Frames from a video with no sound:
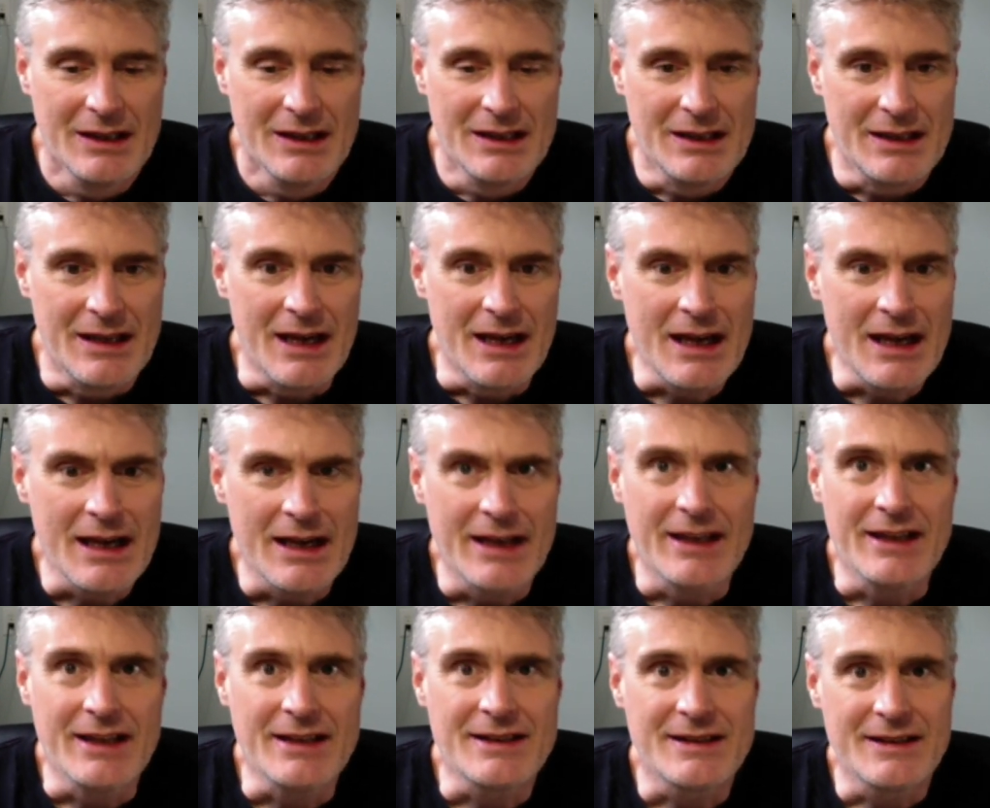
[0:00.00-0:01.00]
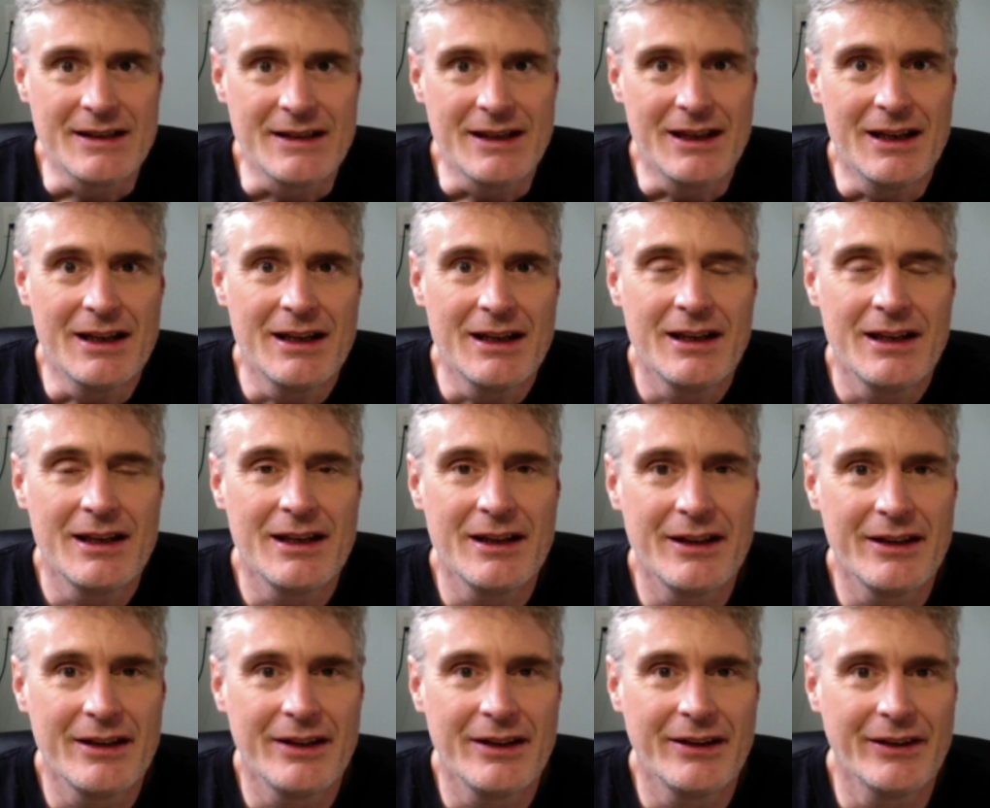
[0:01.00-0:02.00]
yeah, it's
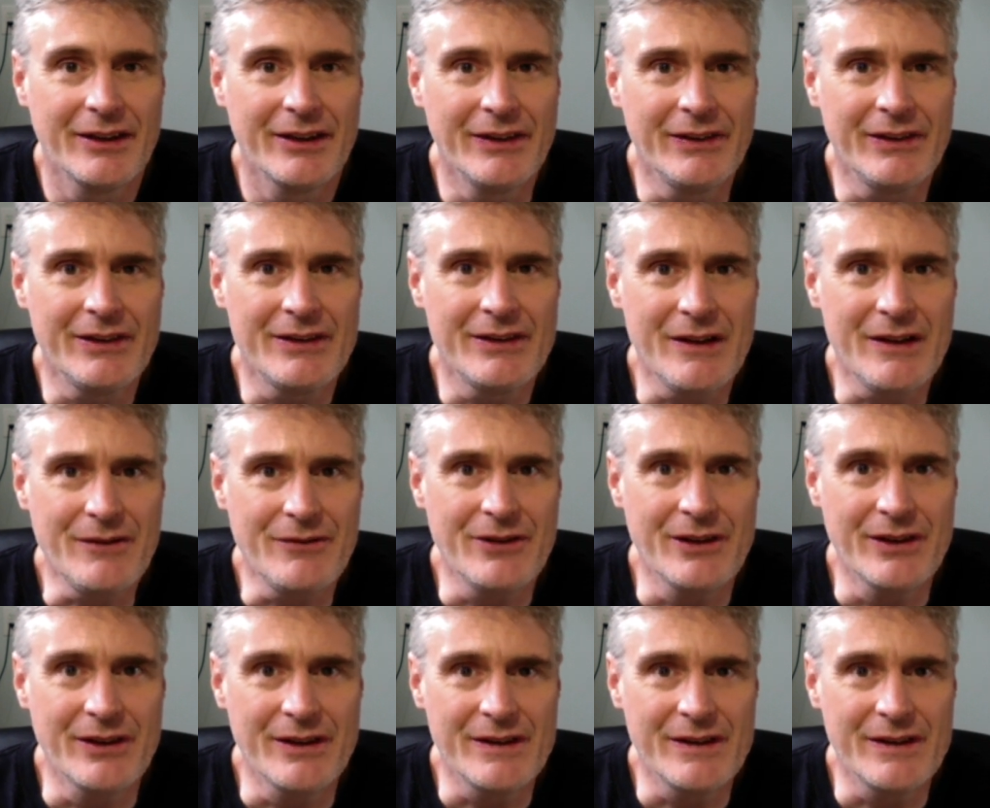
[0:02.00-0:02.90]
this is a tough one.